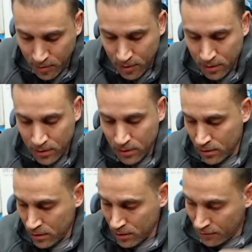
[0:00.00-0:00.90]
But
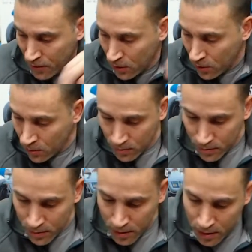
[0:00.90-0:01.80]
if you don't,
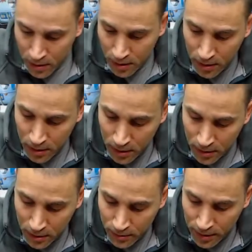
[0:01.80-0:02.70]

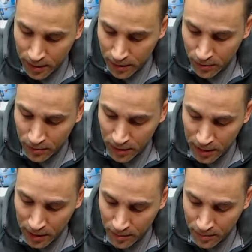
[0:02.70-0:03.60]
you really don't
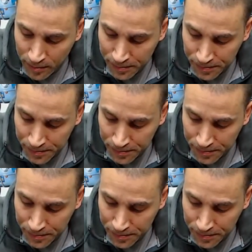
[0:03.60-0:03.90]
need them.